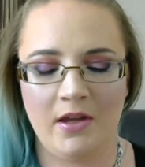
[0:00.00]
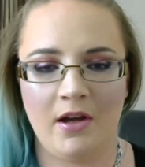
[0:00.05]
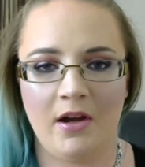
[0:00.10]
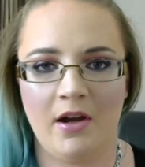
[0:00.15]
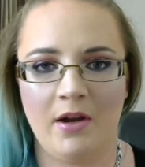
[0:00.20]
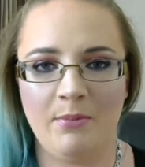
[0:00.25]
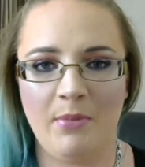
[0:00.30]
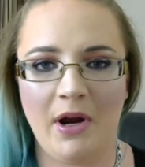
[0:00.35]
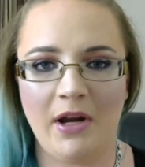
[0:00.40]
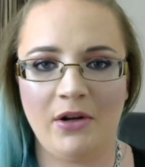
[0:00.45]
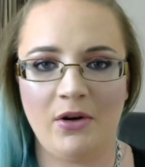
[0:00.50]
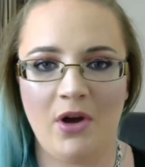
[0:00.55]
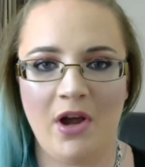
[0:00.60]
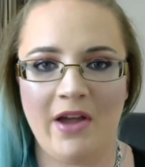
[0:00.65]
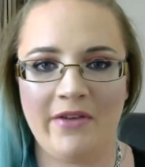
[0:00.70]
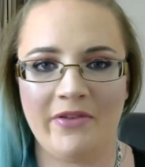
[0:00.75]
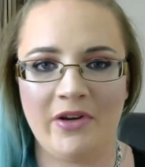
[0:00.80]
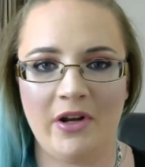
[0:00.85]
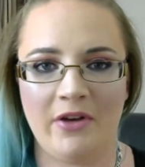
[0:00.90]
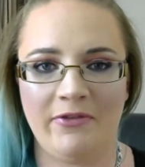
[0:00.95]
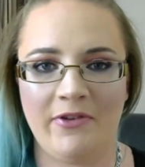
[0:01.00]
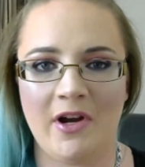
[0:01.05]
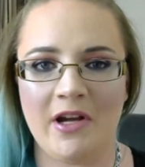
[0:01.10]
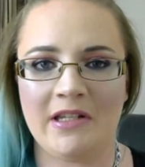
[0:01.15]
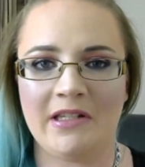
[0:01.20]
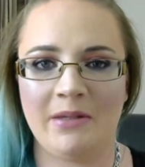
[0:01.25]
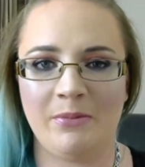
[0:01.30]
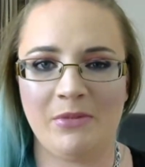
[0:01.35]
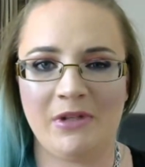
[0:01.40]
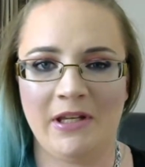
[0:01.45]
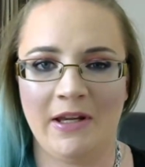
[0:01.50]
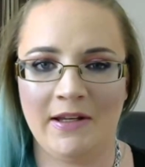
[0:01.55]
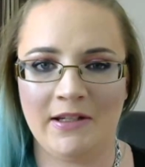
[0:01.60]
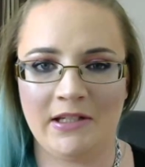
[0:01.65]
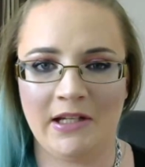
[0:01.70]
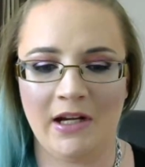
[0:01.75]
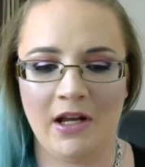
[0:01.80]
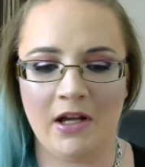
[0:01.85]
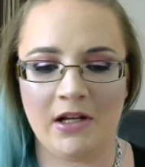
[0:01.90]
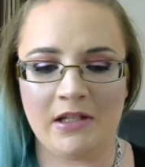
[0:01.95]
I might not have enough items here
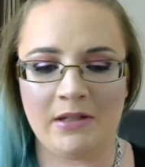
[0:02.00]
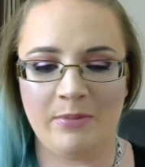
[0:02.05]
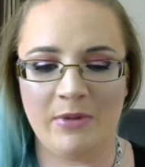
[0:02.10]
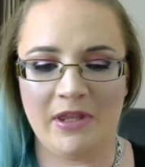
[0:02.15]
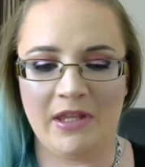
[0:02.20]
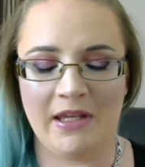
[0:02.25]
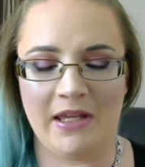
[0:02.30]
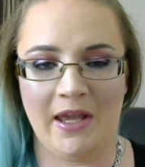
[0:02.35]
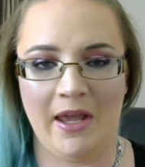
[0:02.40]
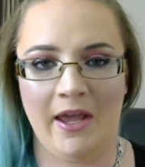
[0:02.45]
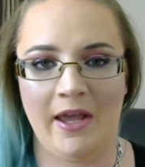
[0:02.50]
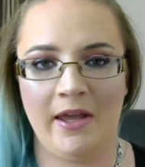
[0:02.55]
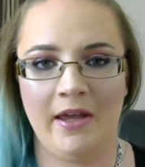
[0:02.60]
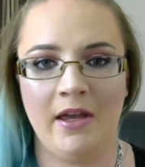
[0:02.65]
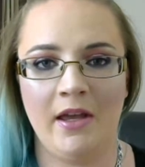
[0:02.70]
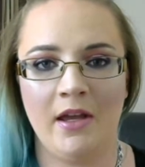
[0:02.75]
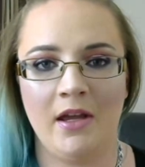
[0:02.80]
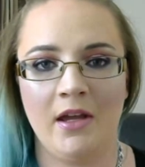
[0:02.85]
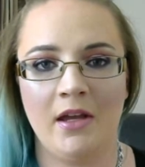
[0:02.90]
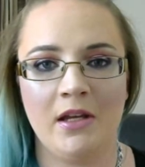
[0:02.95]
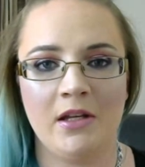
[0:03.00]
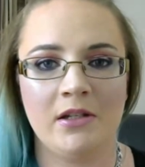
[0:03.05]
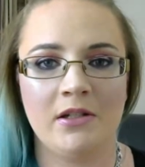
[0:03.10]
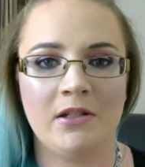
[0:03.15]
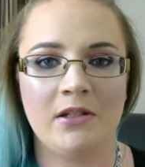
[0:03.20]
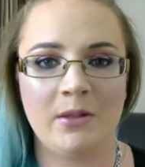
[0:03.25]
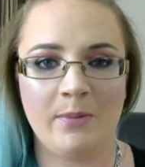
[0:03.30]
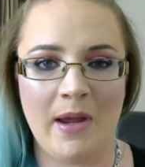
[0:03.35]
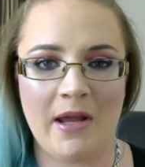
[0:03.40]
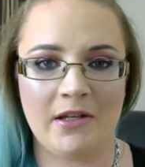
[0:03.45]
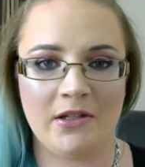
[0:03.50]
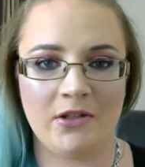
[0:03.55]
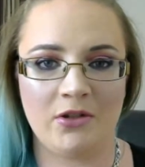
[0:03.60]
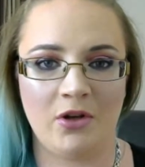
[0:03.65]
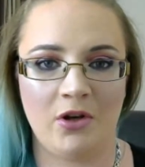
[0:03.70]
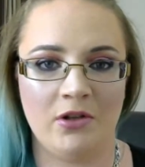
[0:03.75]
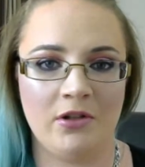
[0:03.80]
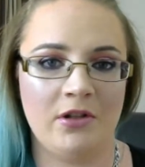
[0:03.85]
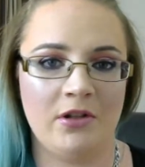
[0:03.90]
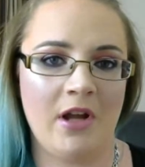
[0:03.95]
to last me the year, depends
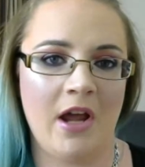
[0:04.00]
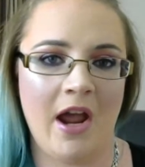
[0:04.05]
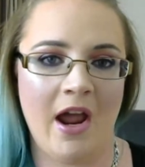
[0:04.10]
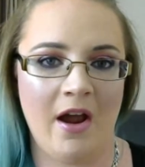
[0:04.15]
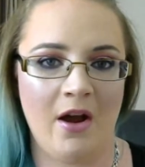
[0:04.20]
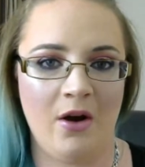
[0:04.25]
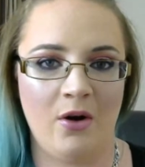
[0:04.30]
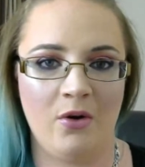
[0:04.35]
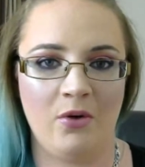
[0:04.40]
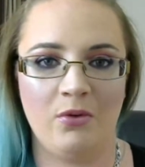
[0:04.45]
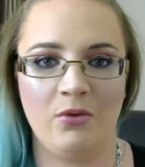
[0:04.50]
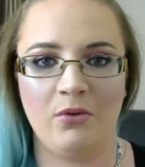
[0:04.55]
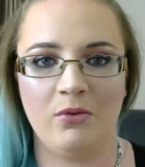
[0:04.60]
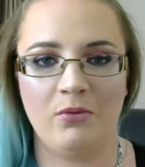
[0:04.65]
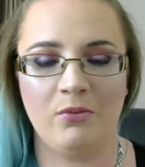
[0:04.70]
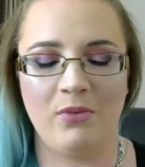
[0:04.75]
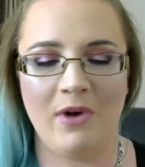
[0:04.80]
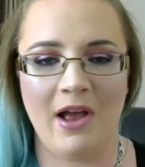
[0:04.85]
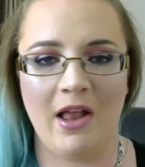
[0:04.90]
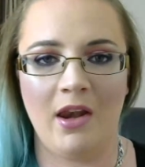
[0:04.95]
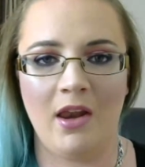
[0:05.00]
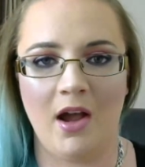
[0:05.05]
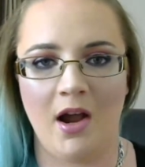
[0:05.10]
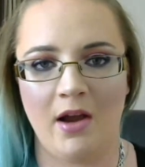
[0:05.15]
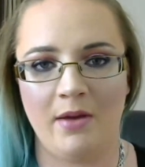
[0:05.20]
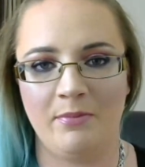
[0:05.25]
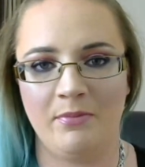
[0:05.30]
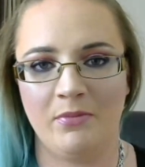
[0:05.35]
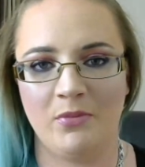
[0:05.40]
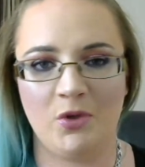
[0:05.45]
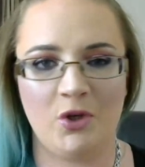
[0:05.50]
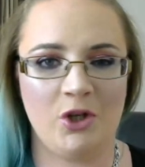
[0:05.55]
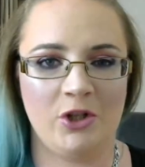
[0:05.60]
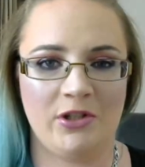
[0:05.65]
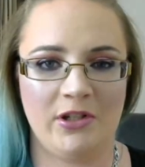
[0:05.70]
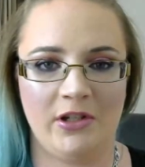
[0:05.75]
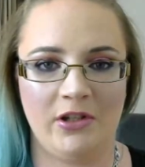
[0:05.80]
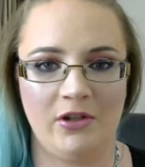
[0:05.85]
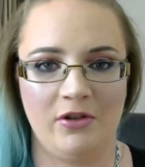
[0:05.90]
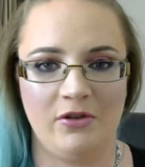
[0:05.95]
on how well I'm
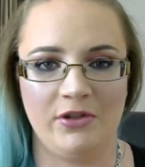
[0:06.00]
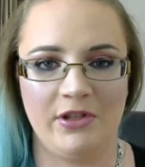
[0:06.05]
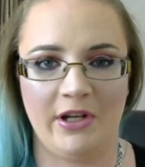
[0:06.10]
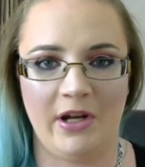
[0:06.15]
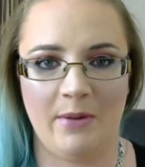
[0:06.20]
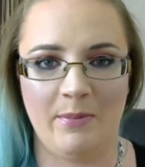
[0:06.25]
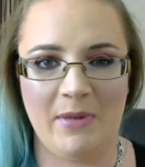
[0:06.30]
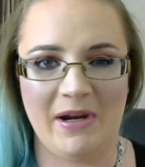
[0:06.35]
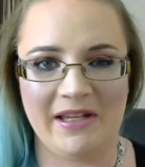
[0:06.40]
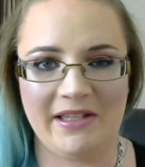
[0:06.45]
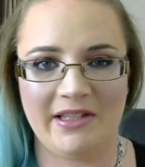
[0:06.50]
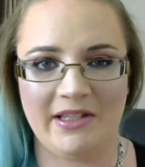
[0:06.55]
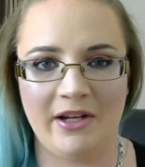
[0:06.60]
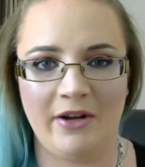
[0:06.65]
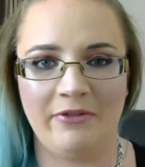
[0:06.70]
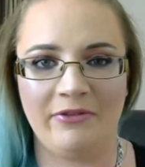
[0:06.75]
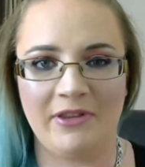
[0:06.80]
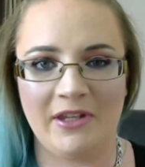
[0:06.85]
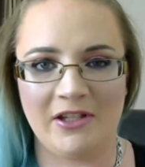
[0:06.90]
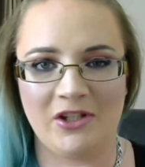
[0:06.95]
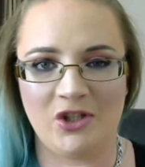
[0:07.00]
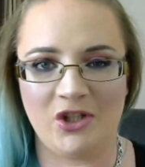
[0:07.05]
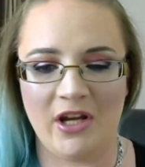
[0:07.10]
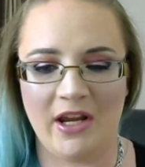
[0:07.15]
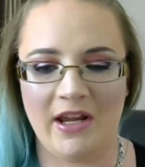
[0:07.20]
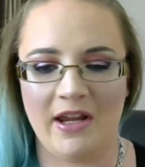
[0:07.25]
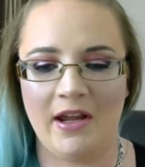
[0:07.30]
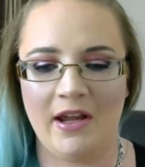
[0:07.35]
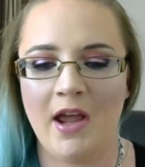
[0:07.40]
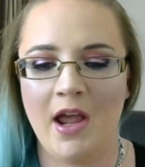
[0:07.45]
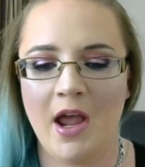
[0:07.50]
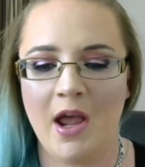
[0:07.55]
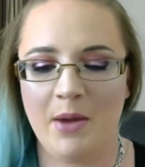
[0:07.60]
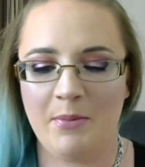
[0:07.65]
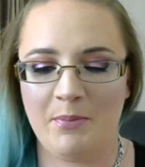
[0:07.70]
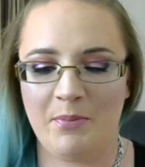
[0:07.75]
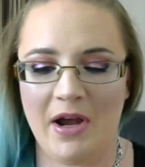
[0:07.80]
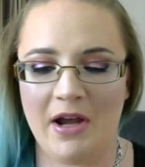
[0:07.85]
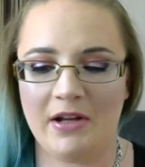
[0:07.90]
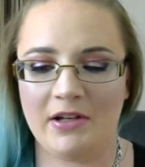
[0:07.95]
good at using up my stuff this year,
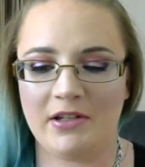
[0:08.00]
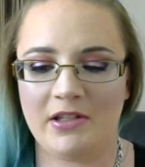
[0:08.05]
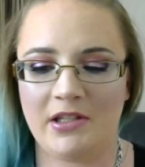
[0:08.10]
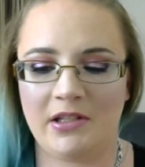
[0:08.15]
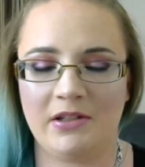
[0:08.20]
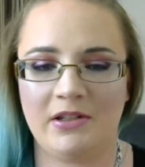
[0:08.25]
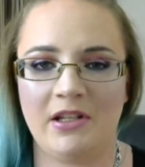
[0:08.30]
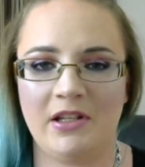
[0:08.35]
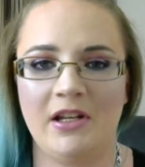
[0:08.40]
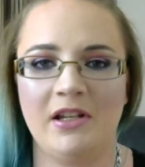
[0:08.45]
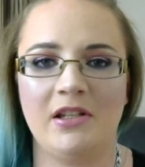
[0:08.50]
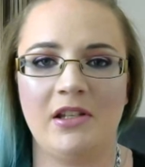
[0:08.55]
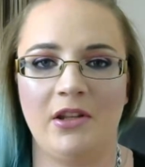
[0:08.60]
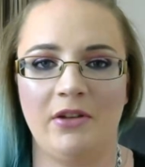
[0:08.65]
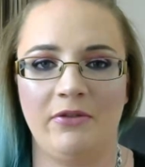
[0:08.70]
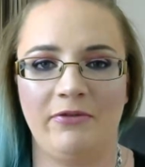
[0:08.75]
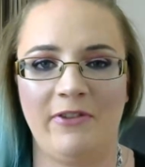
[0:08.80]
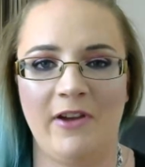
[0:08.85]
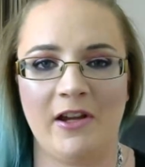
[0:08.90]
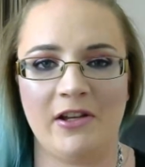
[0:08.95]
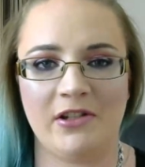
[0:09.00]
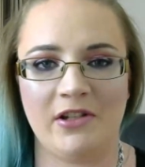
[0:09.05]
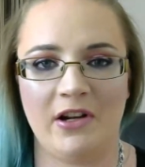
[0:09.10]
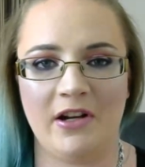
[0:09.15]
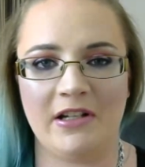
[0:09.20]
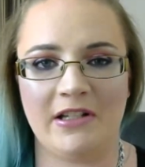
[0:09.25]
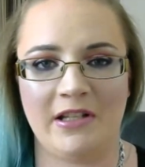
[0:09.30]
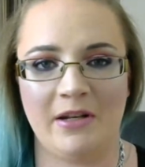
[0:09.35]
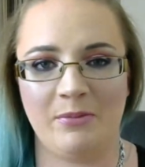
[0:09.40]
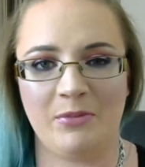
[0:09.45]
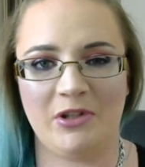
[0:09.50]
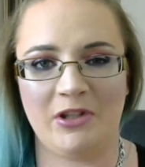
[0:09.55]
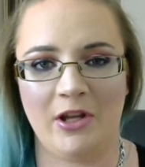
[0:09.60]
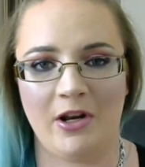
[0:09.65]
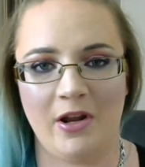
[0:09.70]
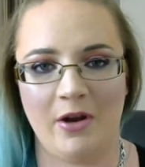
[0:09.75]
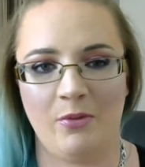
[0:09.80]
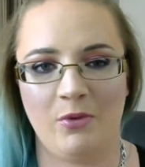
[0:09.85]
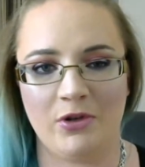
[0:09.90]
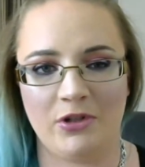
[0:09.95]
but these are the first items that
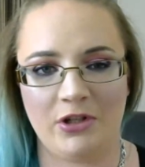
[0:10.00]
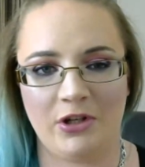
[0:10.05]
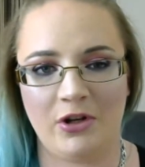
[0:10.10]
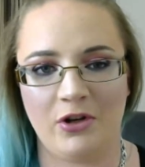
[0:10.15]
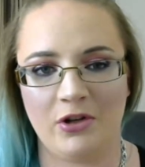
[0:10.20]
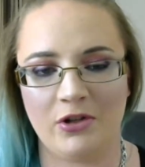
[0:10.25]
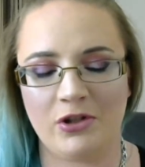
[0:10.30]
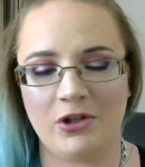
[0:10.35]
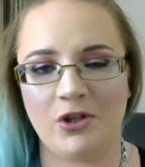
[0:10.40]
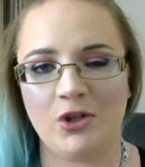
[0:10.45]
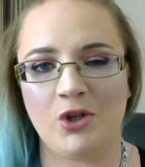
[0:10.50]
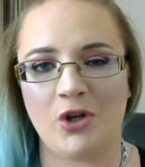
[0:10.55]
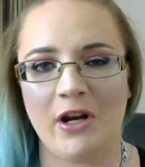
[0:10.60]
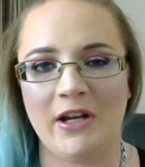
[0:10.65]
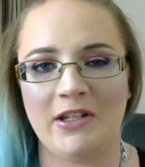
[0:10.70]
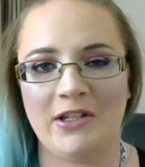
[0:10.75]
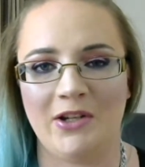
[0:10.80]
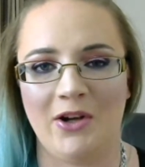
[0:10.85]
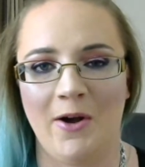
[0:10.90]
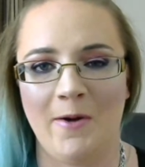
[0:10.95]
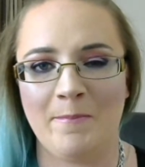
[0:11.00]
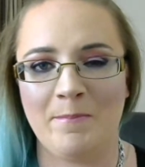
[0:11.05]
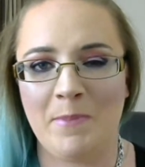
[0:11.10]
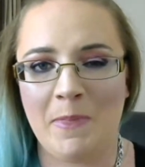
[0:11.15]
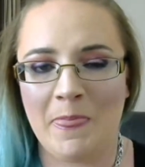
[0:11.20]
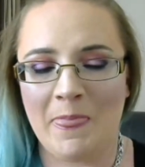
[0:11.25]
I want to concentrate on